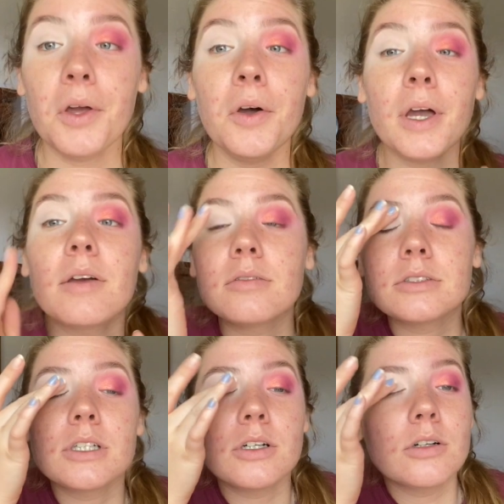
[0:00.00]
Okay,
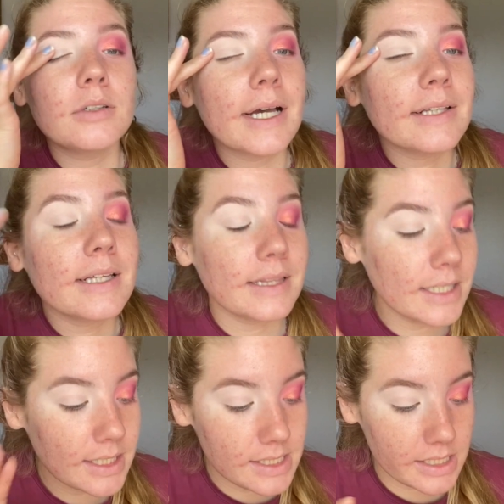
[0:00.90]
so now that
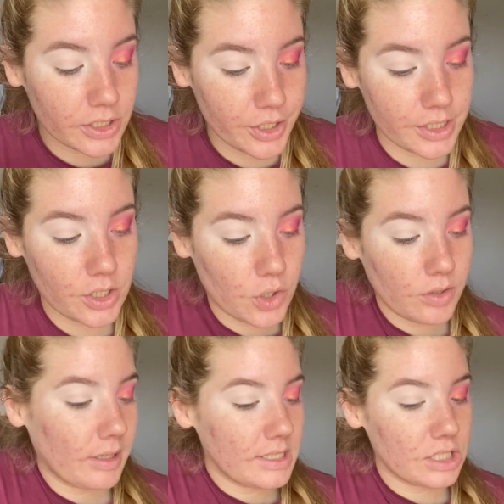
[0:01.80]
the concealer is all
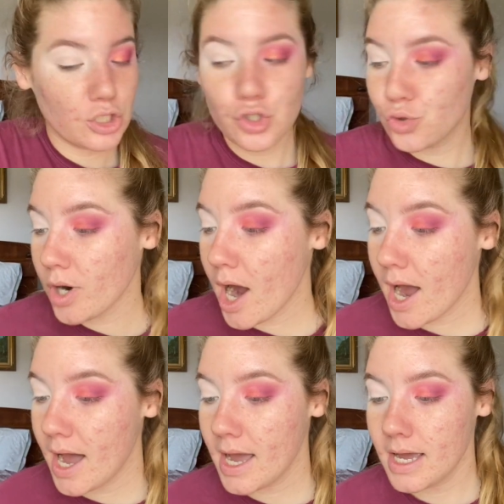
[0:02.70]
nice and
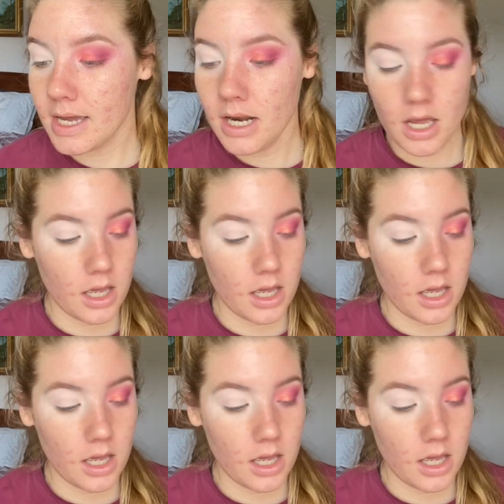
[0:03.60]
dried,